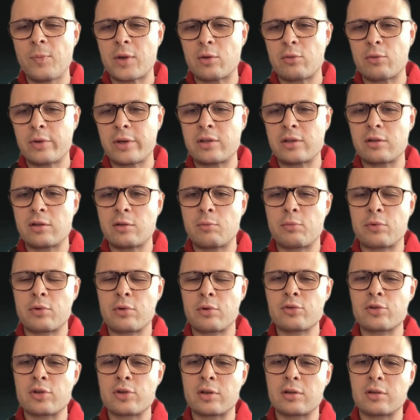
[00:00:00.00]
created a
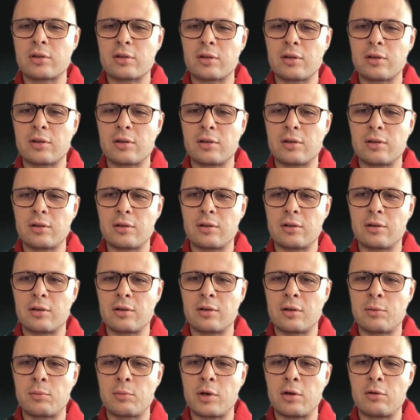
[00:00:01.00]
project
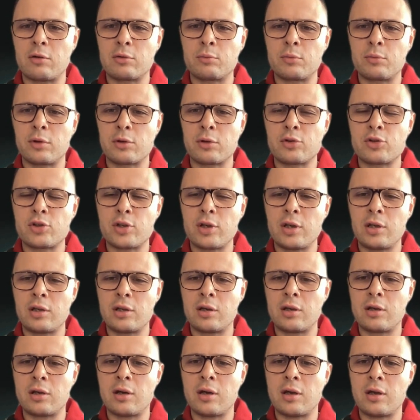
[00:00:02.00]
about blockchain
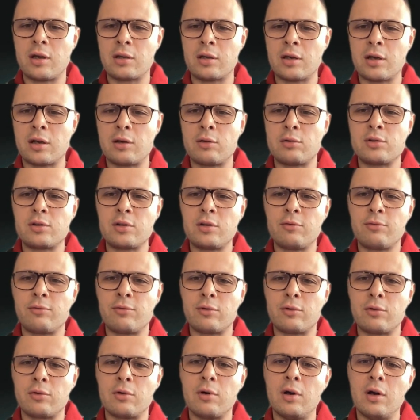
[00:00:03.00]
and IoT
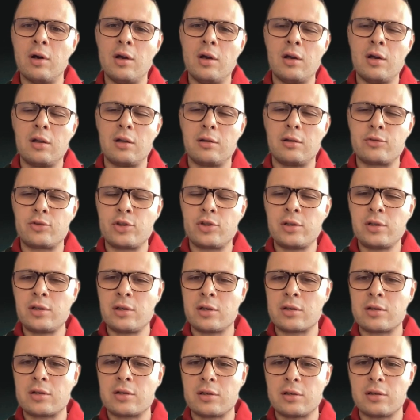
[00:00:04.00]
for
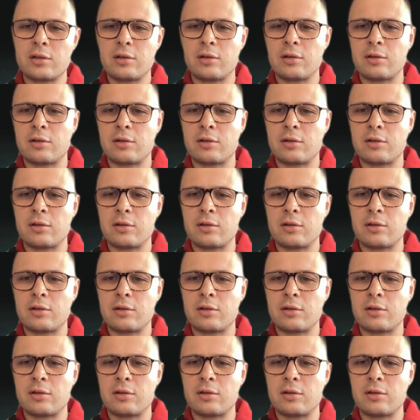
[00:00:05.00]
logistics.